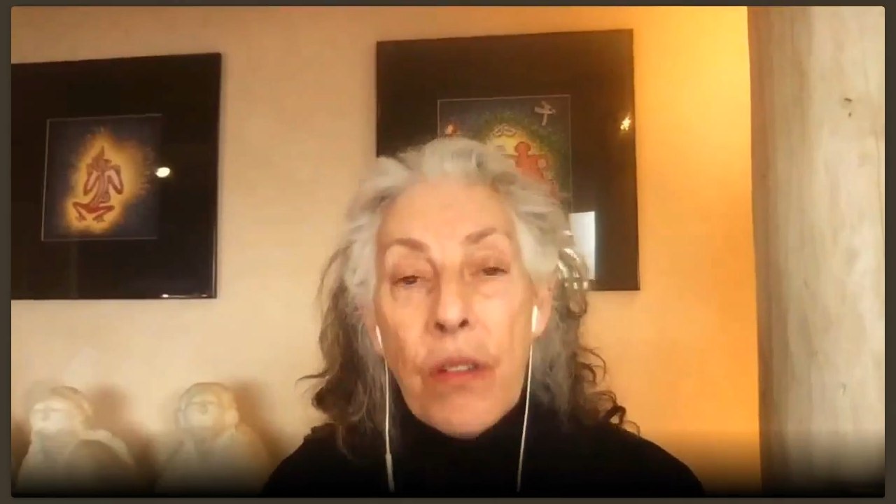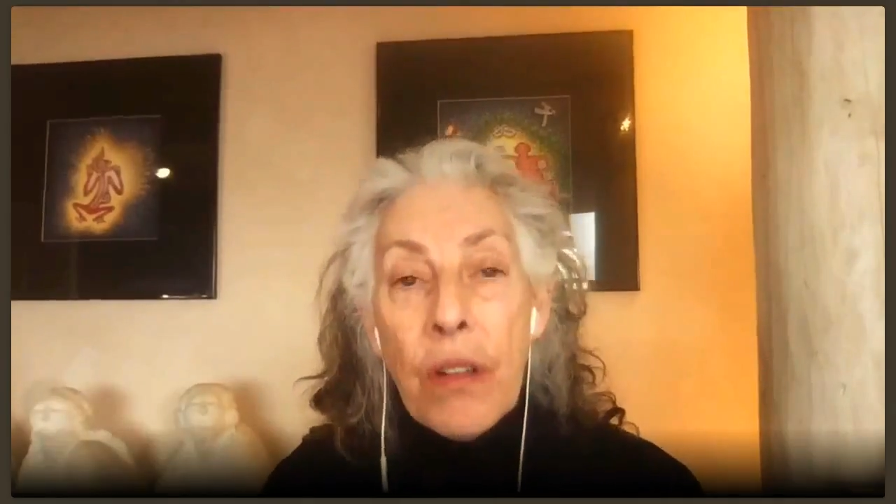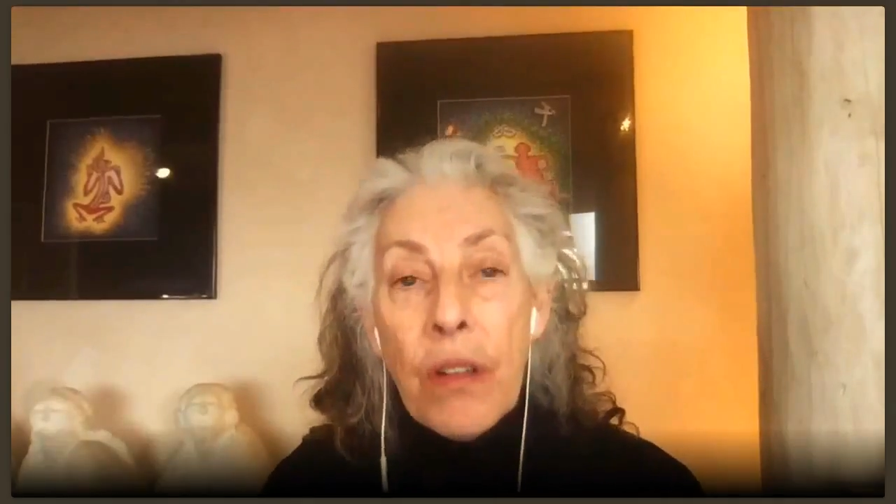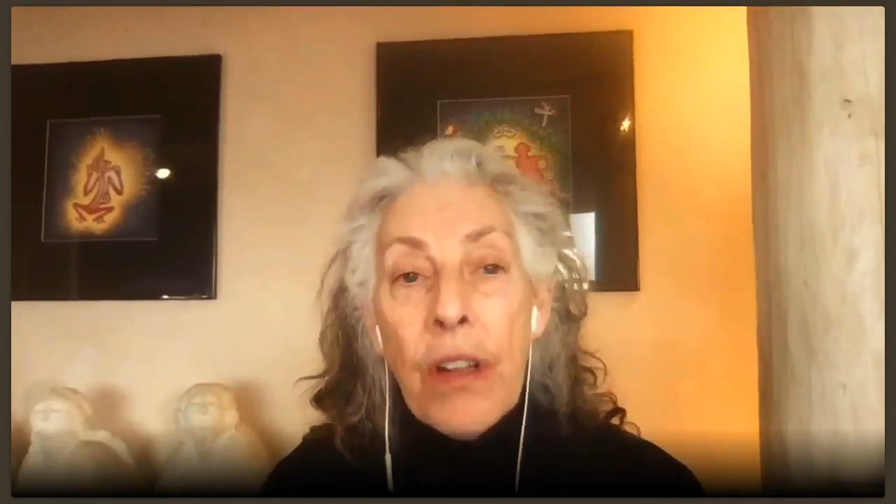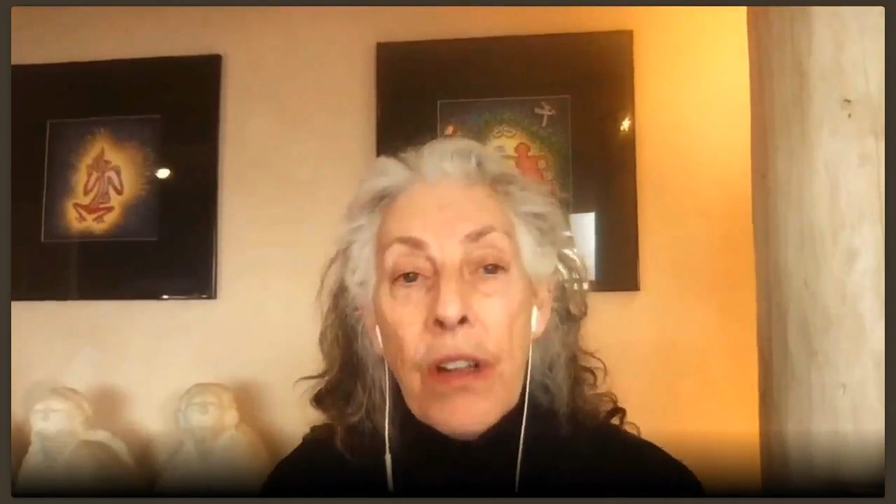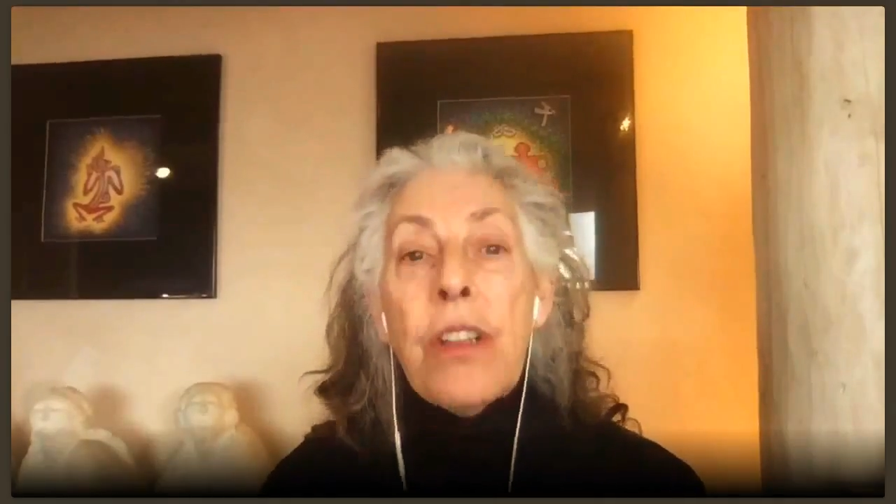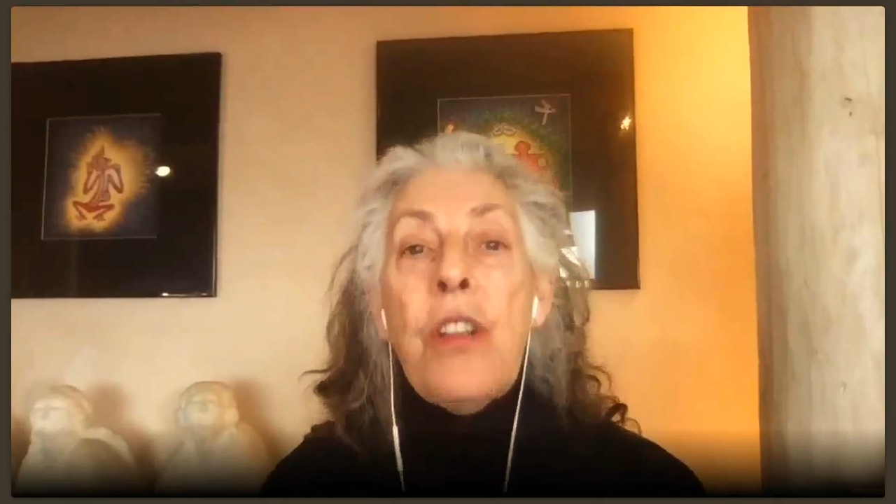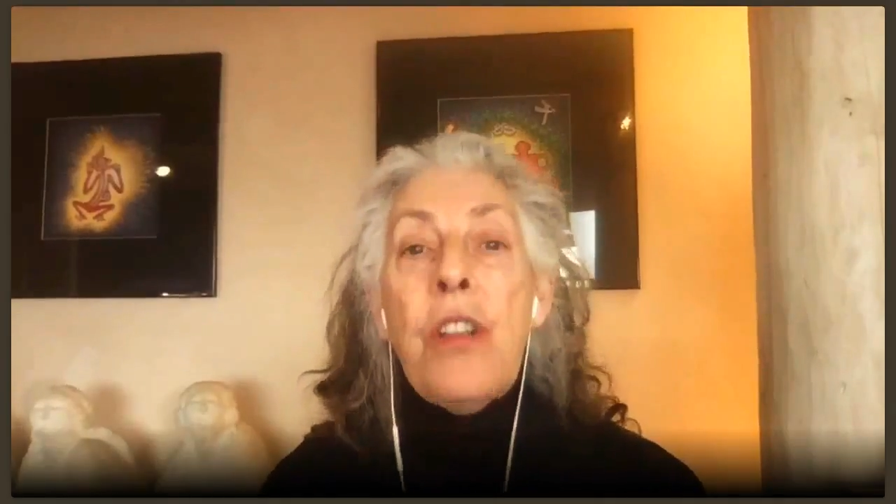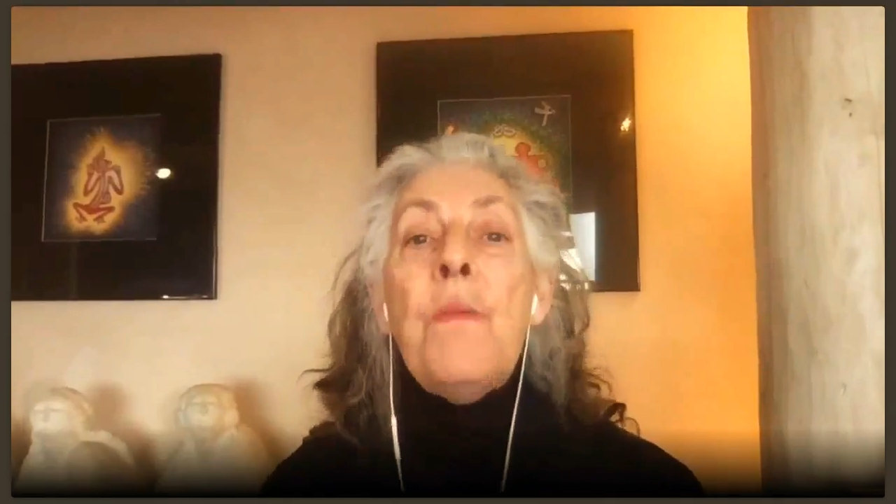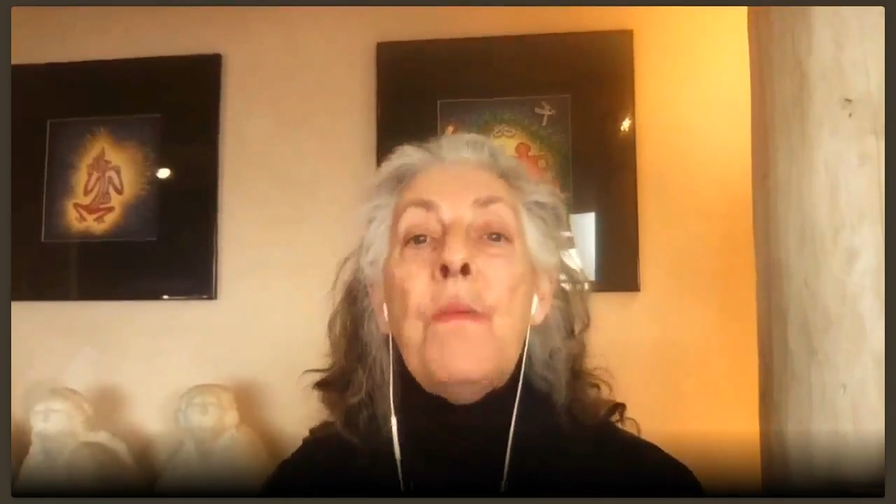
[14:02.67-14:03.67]
to the
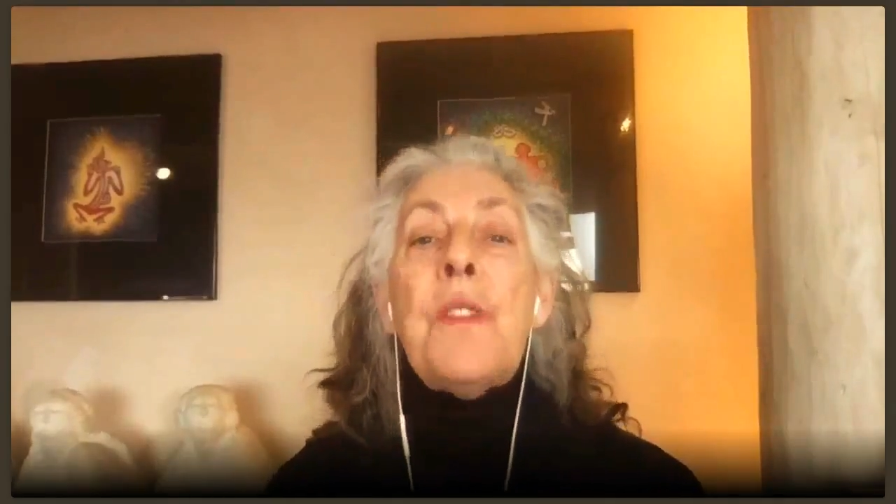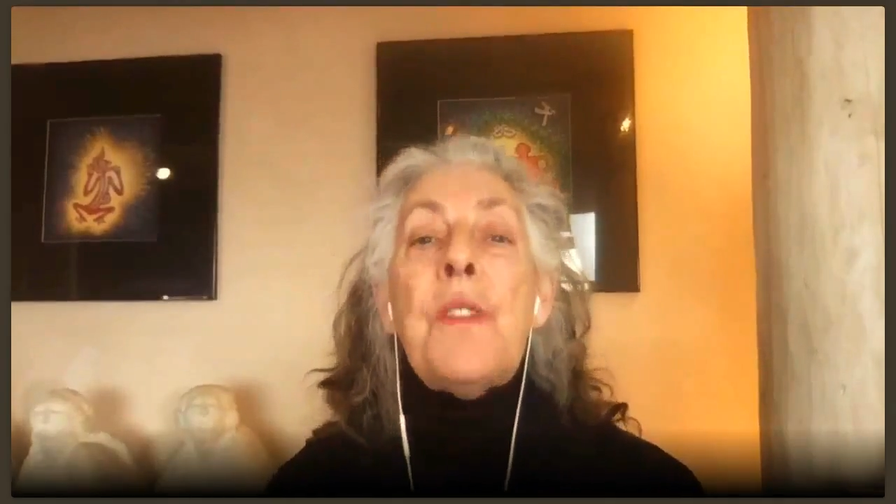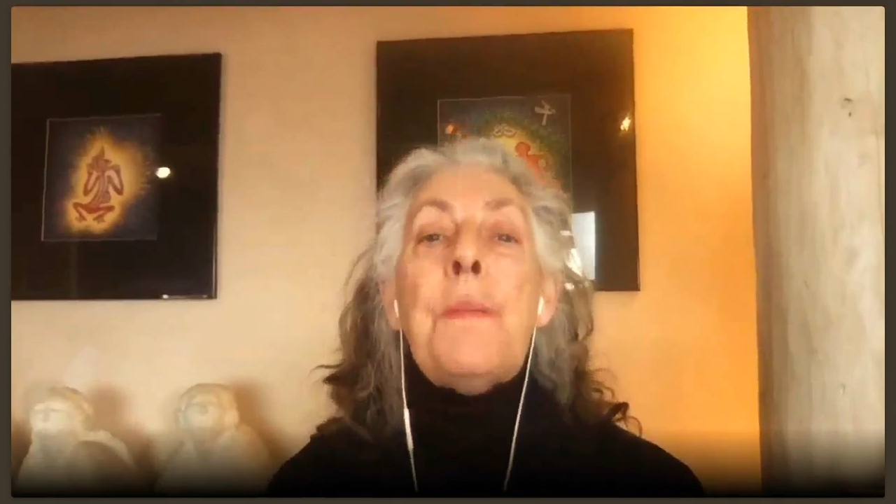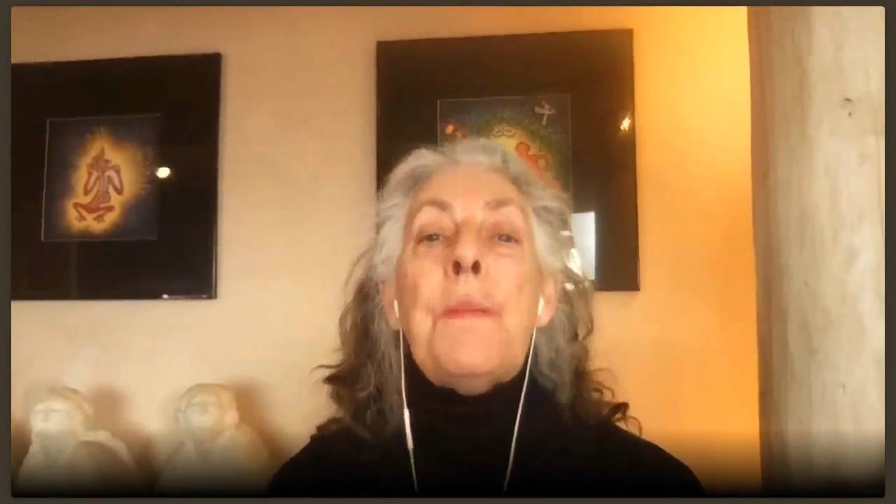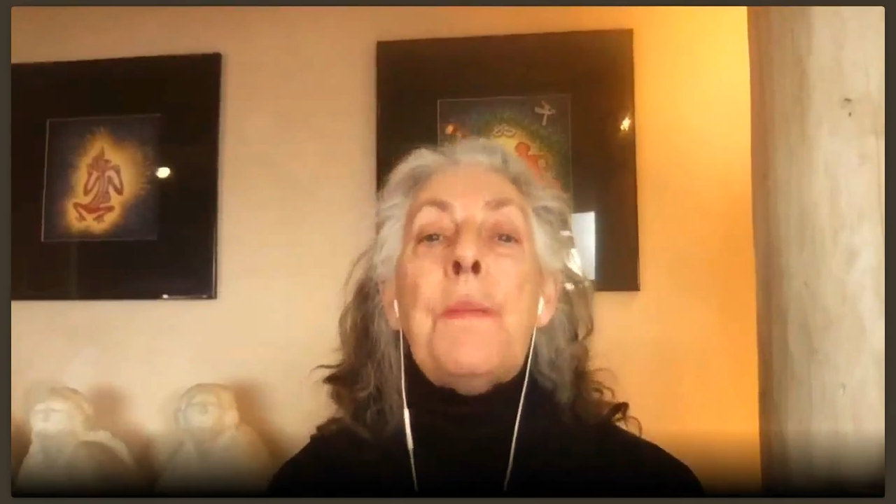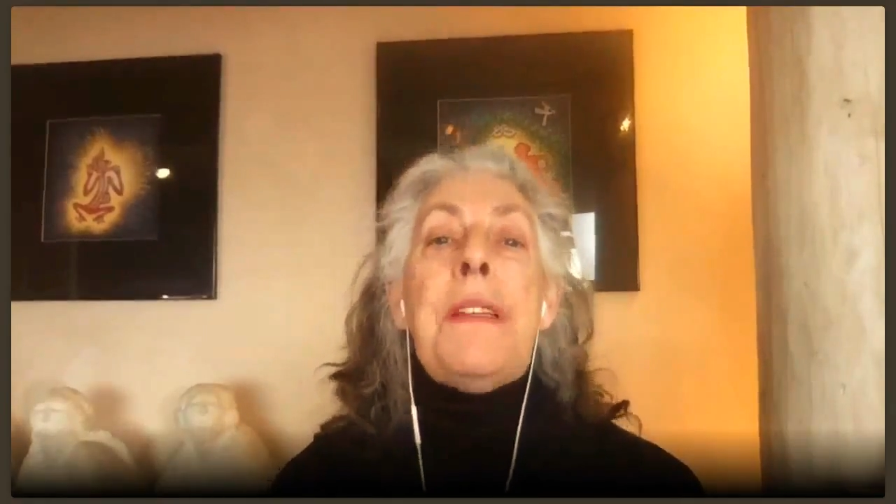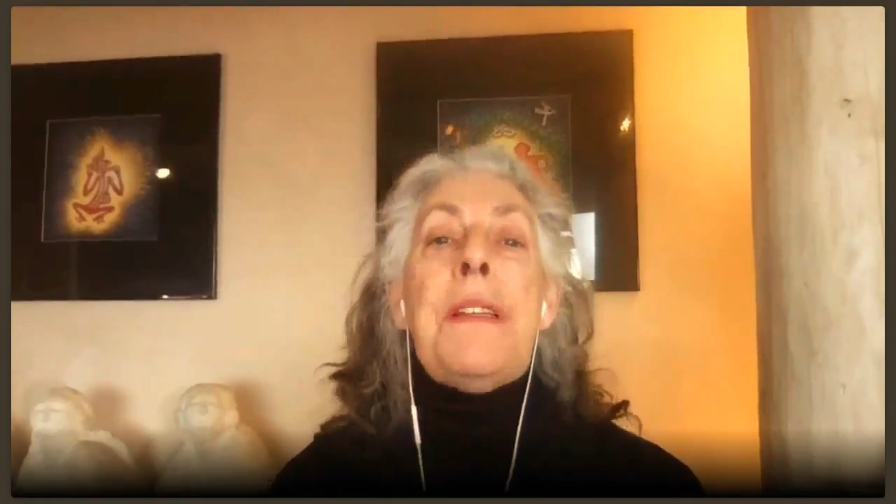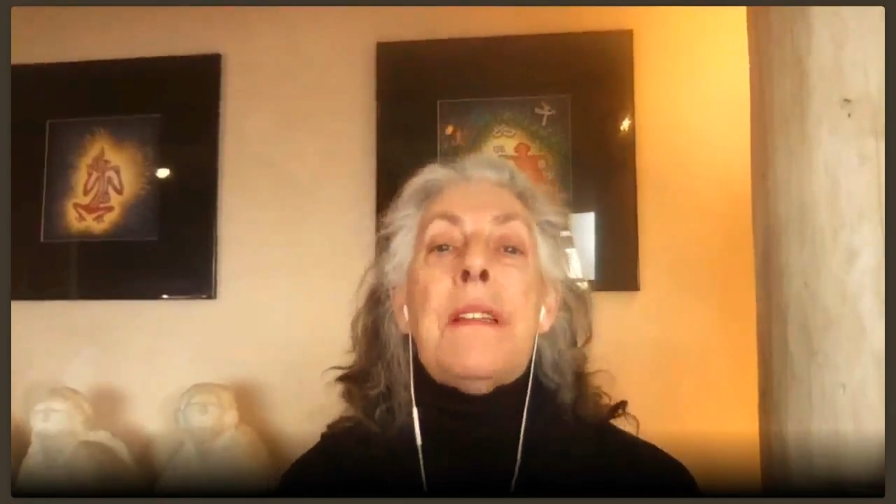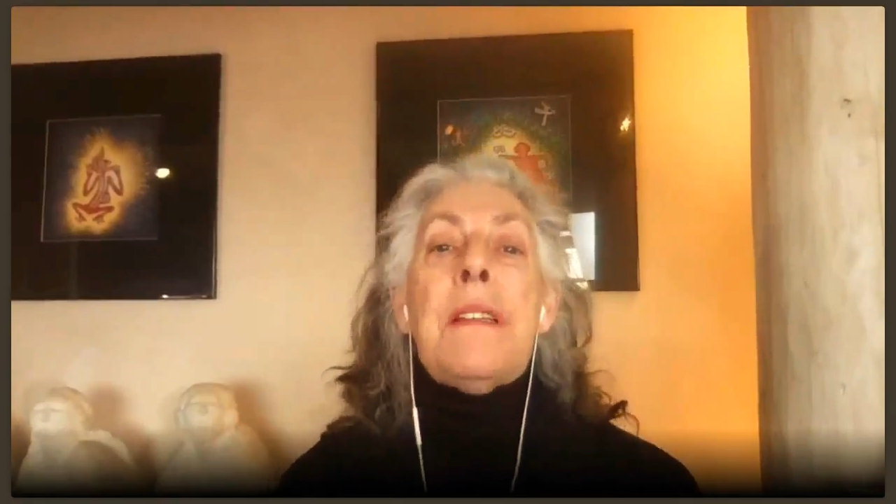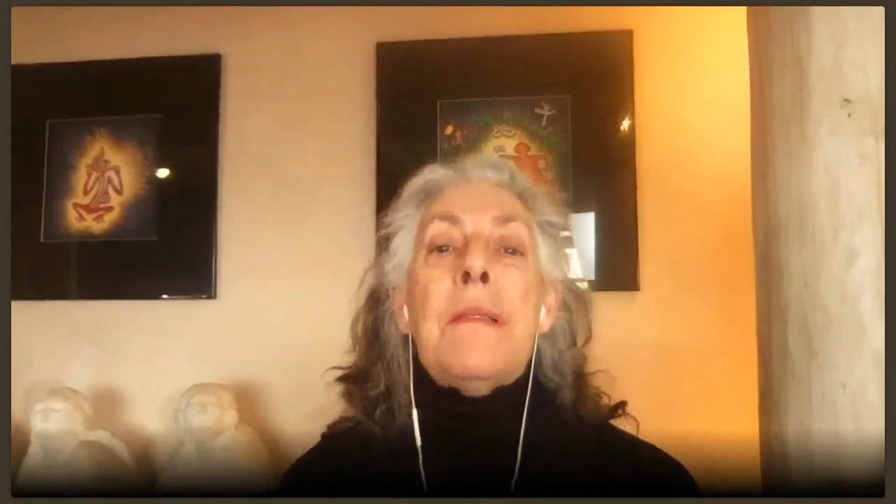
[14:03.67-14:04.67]
human species,